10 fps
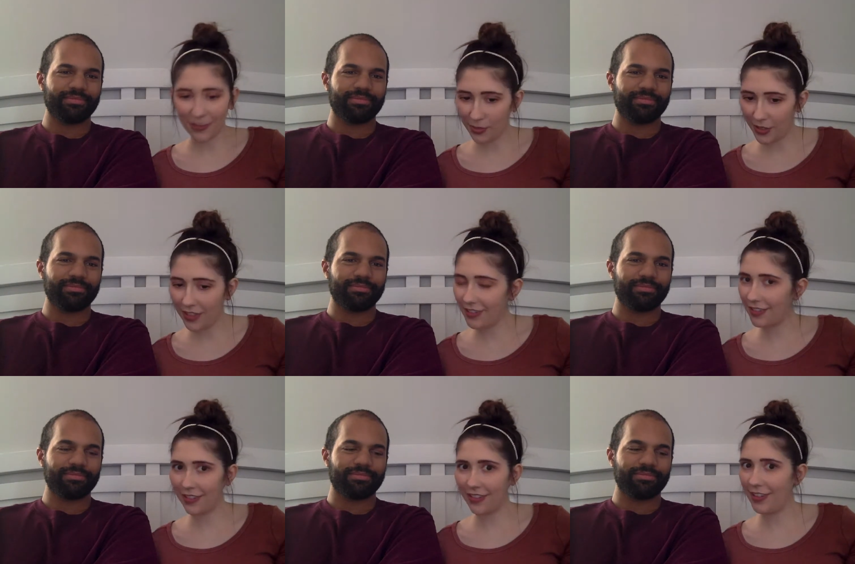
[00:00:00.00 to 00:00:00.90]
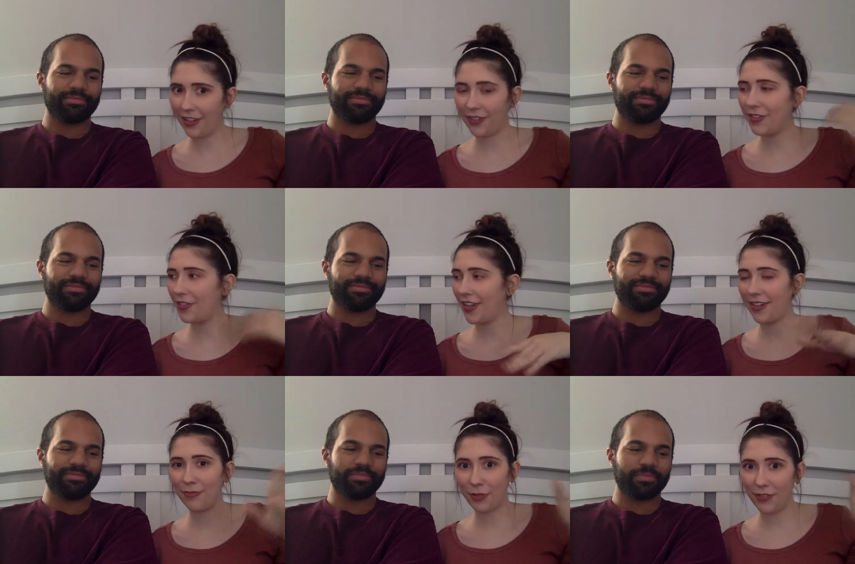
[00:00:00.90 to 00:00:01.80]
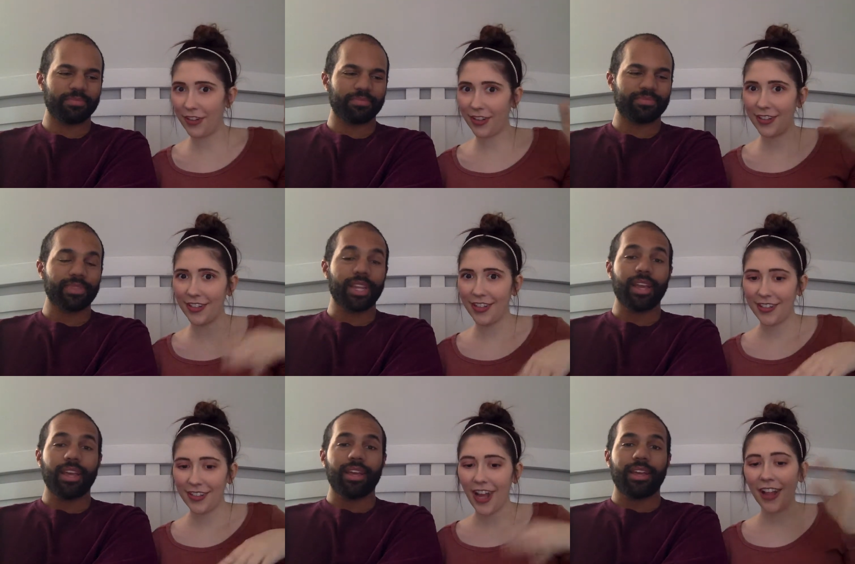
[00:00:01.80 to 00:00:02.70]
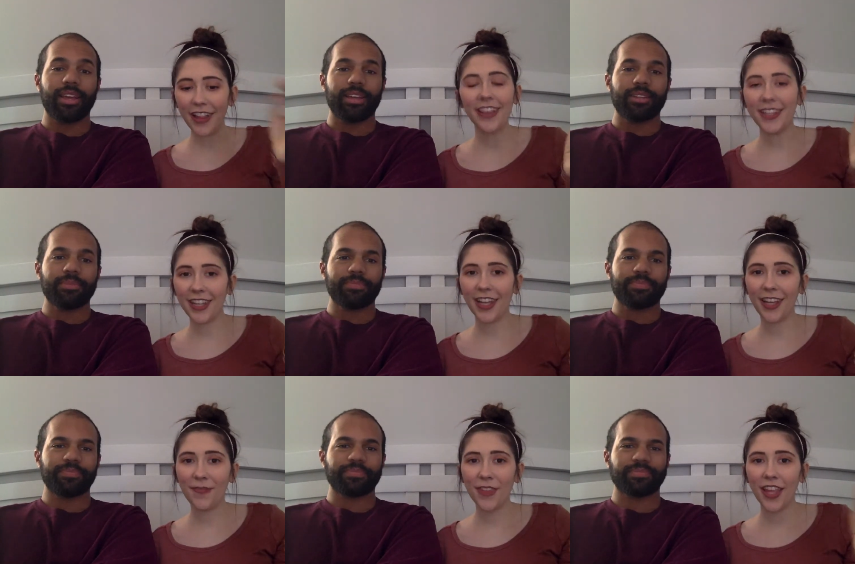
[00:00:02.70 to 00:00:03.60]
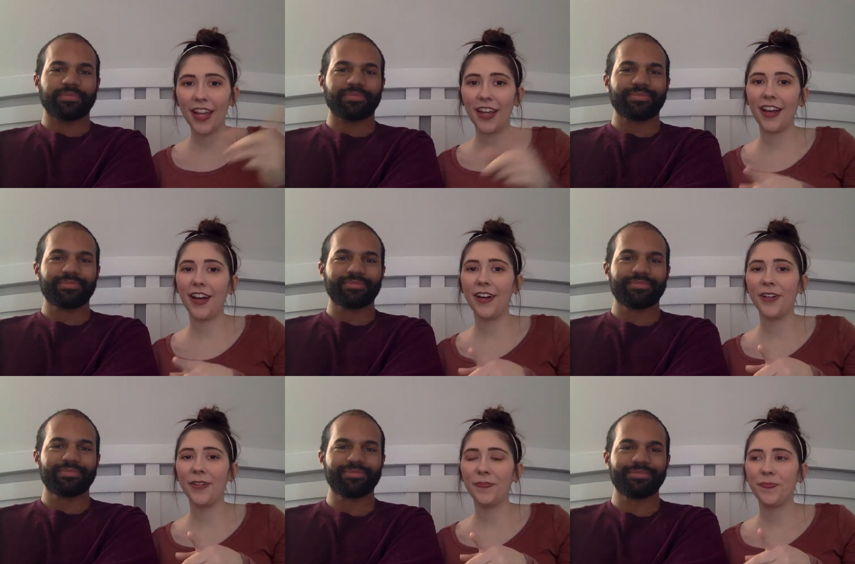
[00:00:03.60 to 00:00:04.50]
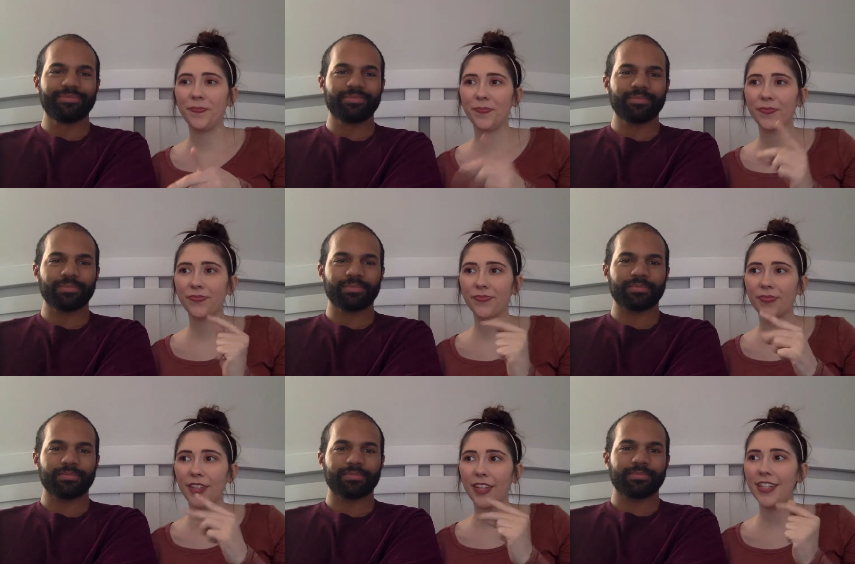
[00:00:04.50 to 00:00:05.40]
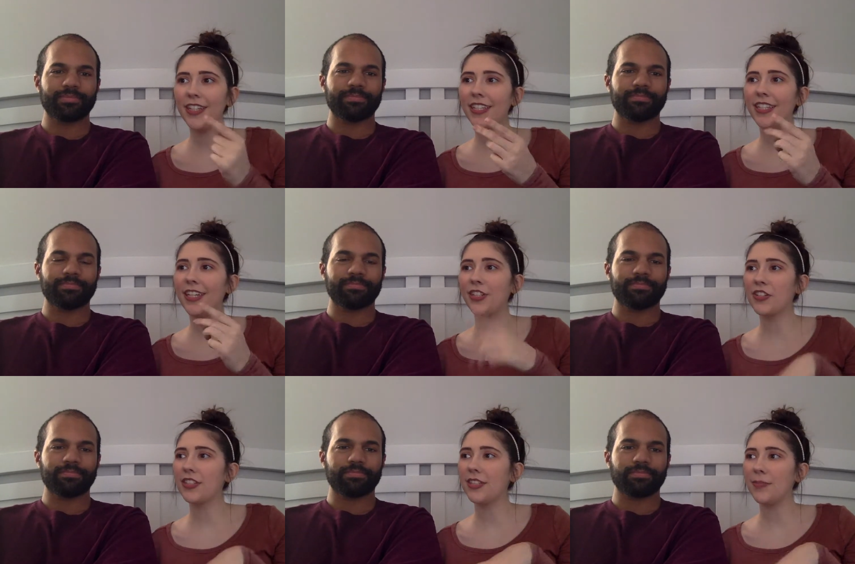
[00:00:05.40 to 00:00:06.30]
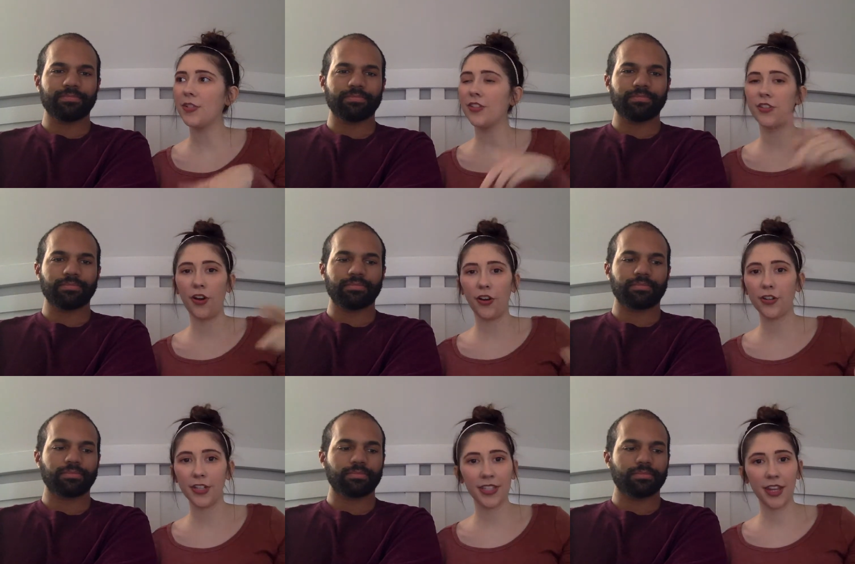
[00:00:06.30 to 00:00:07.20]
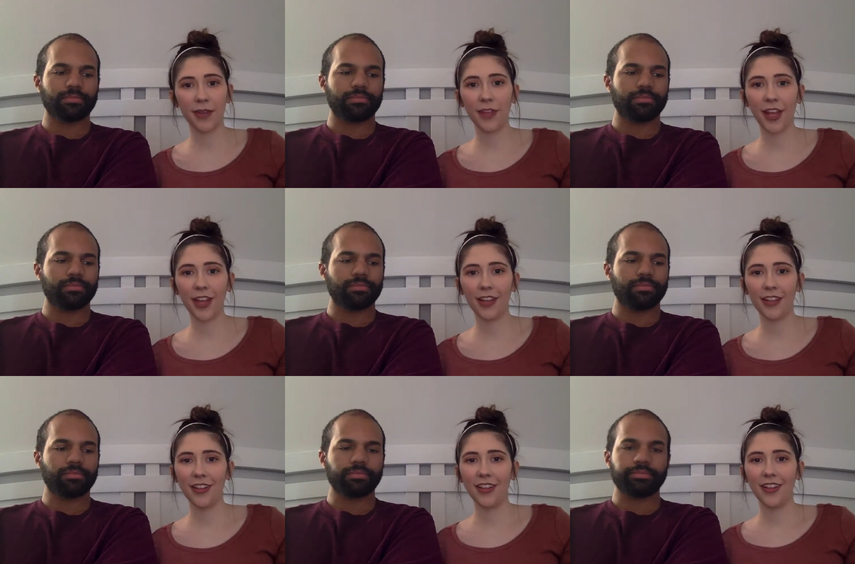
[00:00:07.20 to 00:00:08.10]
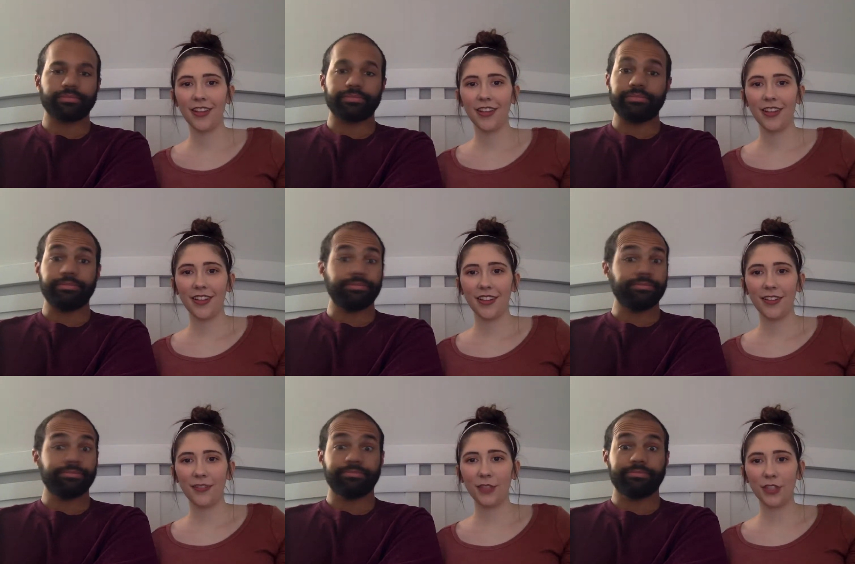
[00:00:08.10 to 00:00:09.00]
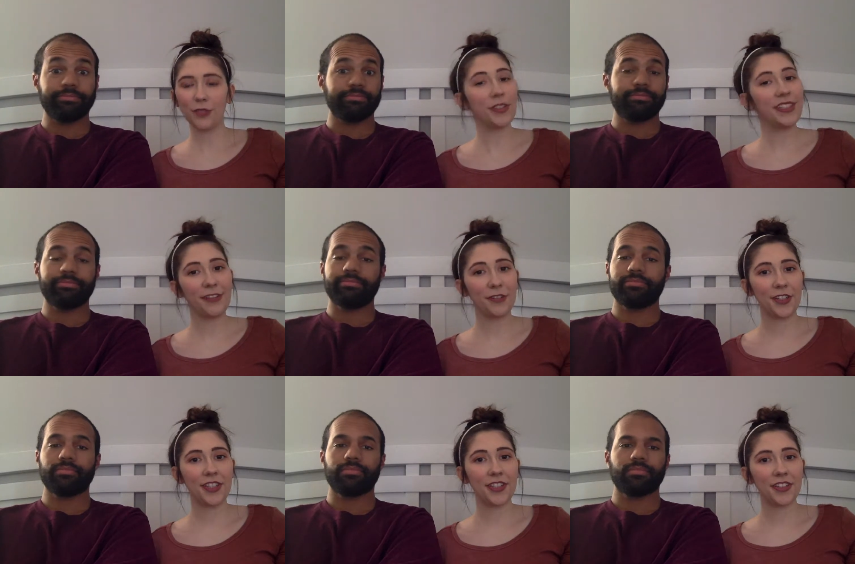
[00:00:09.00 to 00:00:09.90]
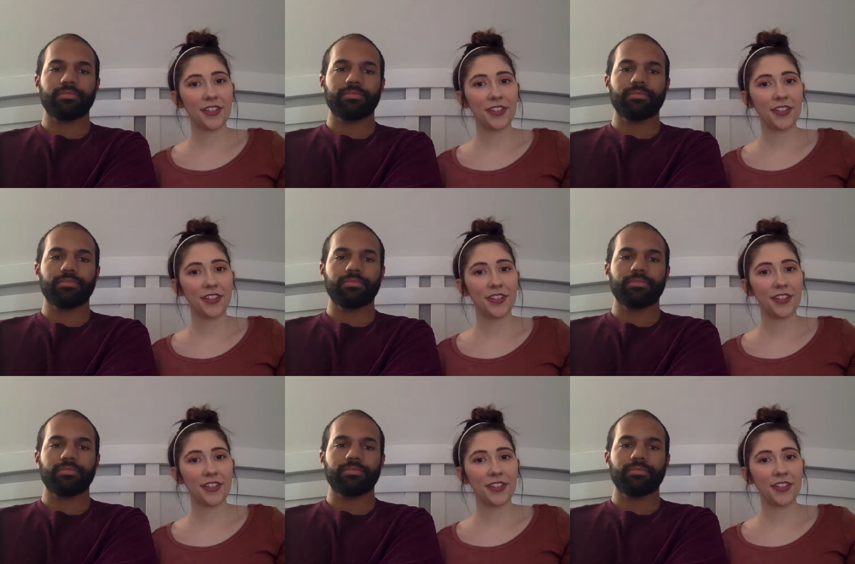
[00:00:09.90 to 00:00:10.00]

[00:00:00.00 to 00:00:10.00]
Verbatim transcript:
Speaker 1: But no. Okay, moving on. I like that name, and um, didn't they say Jessica Simpson's daughter is named that? Which is really different.